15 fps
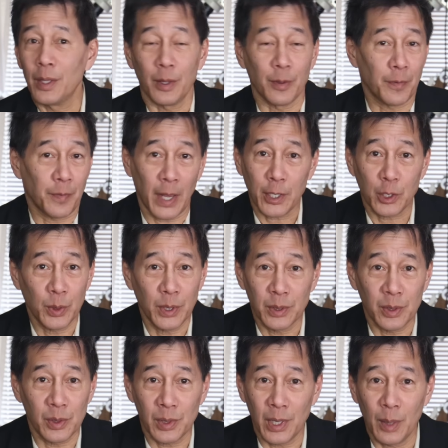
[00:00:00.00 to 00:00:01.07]
The factory
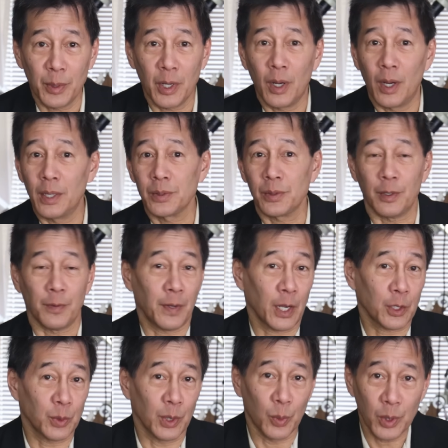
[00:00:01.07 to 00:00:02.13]
is the same cost, the
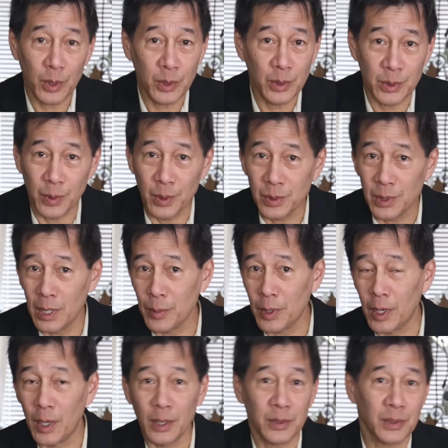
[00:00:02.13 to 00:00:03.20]
factory workers are the same
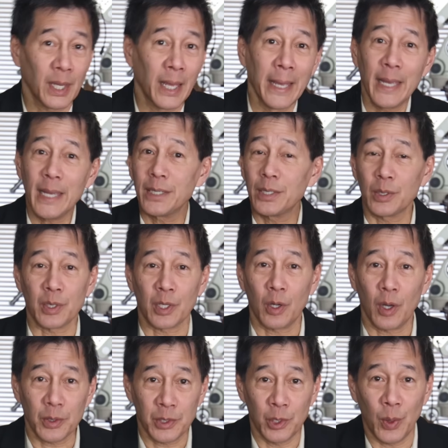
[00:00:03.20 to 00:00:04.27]
cost. It doesn't
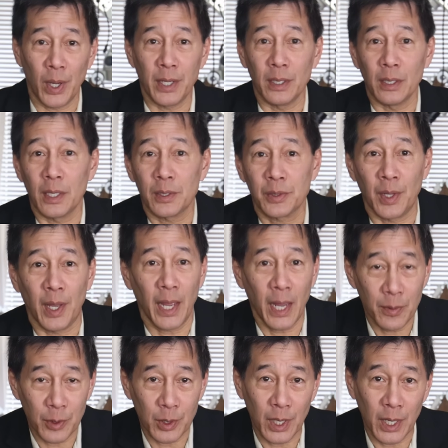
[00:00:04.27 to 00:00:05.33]
cost you any less to
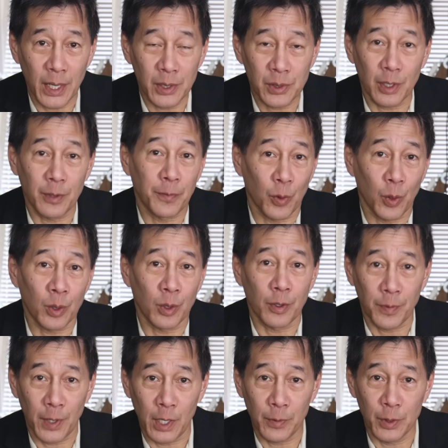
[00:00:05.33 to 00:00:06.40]
advertise a 4 or
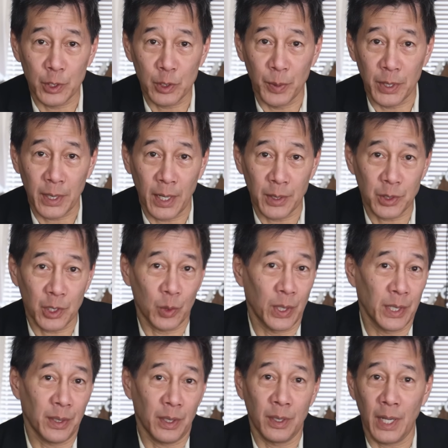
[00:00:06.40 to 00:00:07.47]
5 inch schmidt cassegrain
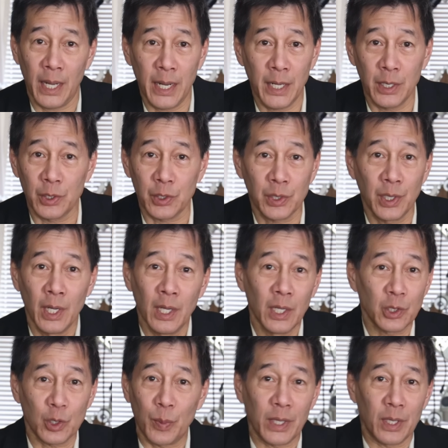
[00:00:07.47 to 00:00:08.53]
grain than an 8 inch.
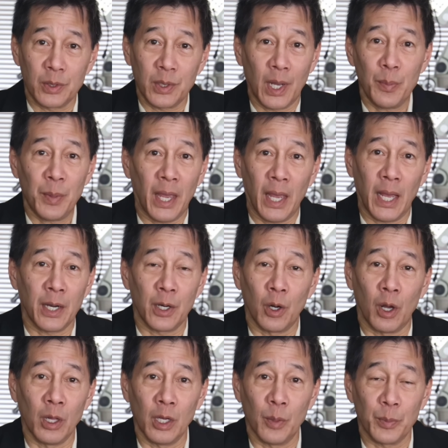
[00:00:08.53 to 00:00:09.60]
So by the time you add it
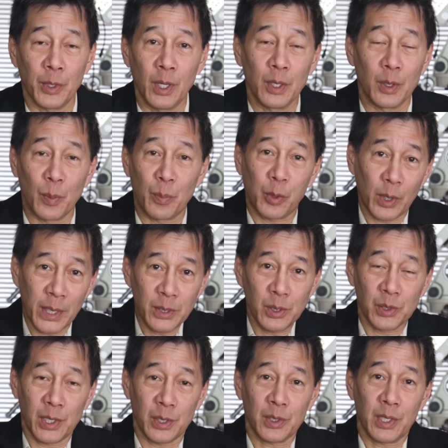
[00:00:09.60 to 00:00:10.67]
all up, the
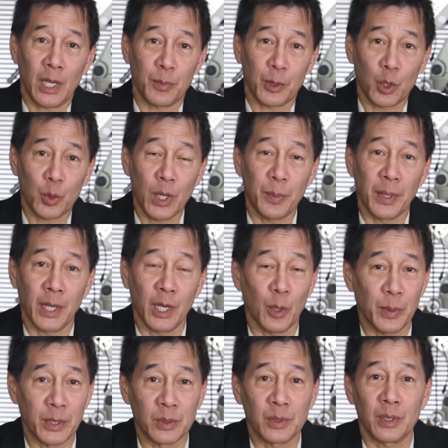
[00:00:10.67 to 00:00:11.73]
prices just kept creeping
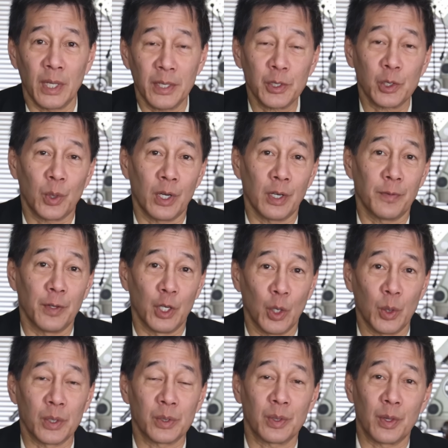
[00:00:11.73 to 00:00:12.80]
up. And Celestron, if you
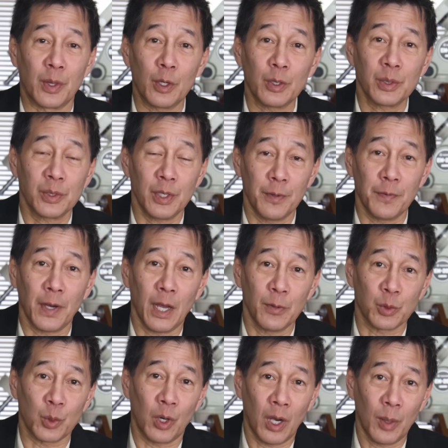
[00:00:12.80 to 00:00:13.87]
notice, their
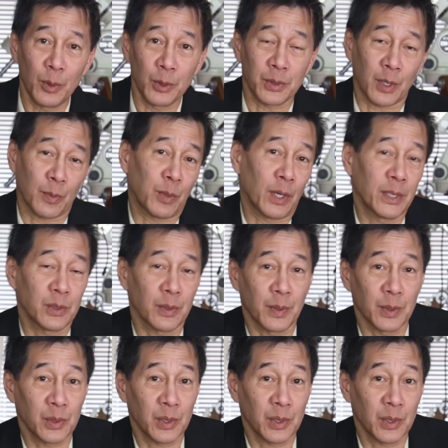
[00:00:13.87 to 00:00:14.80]
C5s were almost the price of the